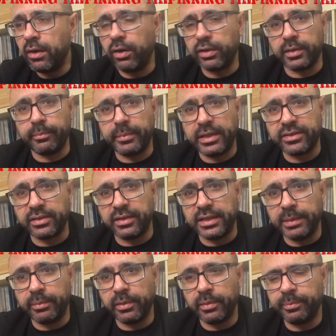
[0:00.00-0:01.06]
on a major
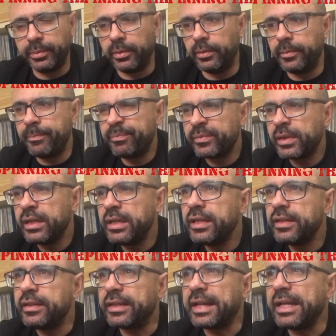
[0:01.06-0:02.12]
label, but
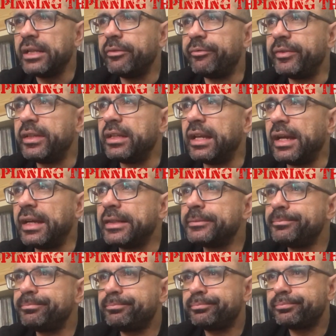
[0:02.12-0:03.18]
they kind of feel like